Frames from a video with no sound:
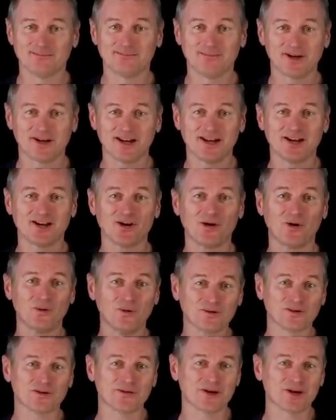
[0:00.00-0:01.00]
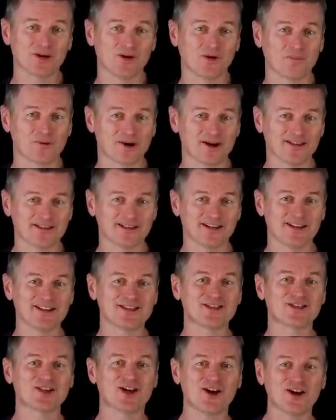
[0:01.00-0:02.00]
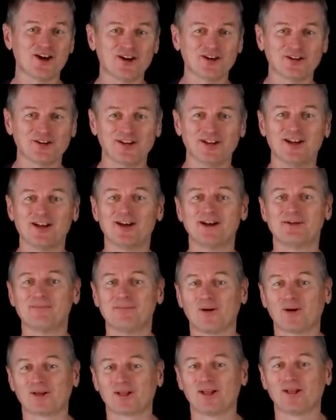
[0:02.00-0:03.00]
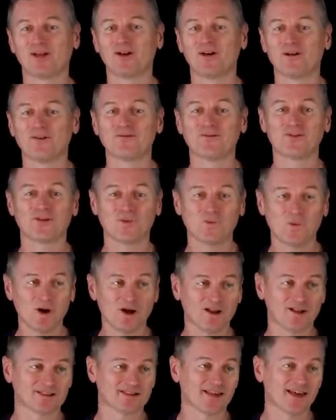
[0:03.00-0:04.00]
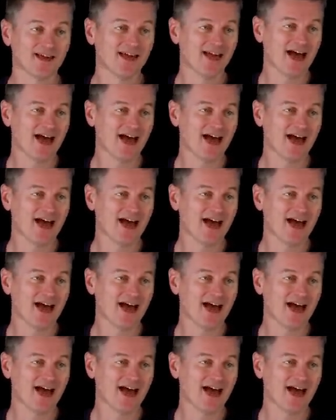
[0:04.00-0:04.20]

but it also incorporates an internal model of the world,